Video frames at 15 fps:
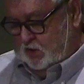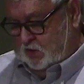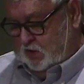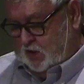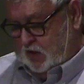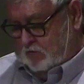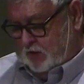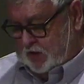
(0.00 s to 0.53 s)

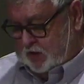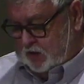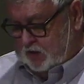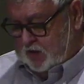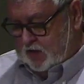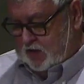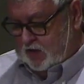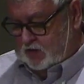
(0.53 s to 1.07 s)
I
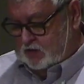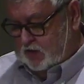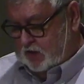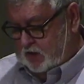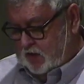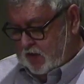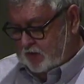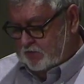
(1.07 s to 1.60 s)
recognize that
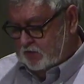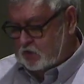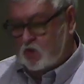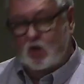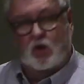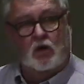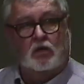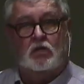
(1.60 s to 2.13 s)
life is
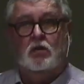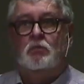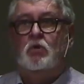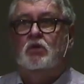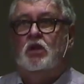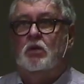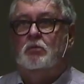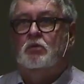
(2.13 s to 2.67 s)
hard. And come
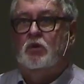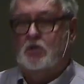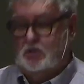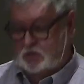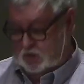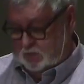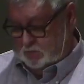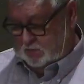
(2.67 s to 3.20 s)
on down, praise
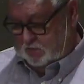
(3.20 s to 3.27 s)
team.